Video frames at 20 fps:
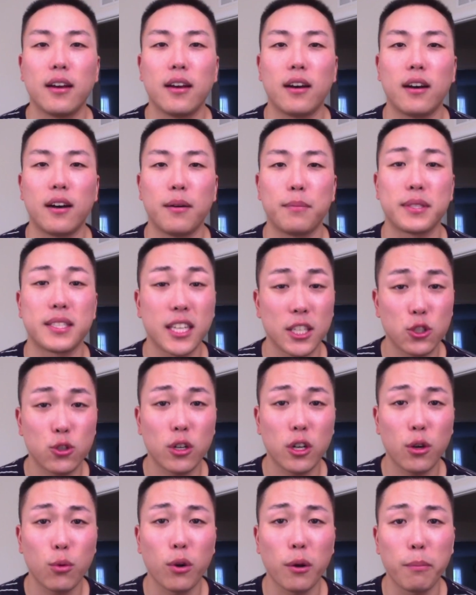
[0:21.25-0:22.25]

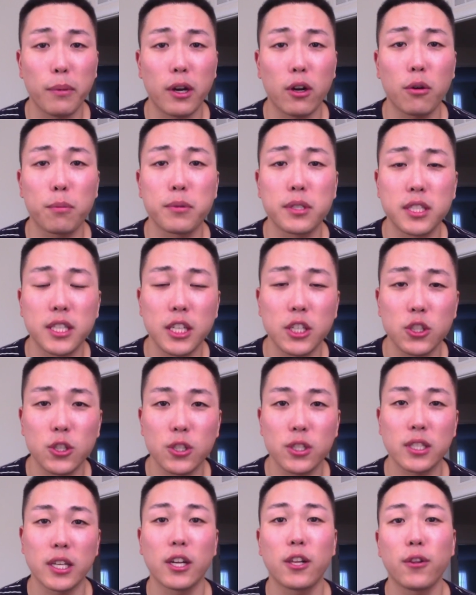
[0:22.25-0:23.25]
etc., where medical
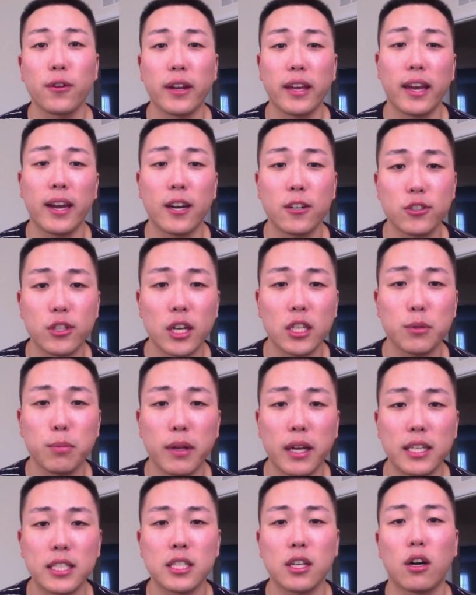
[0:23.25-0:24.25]
procedures including hair transplants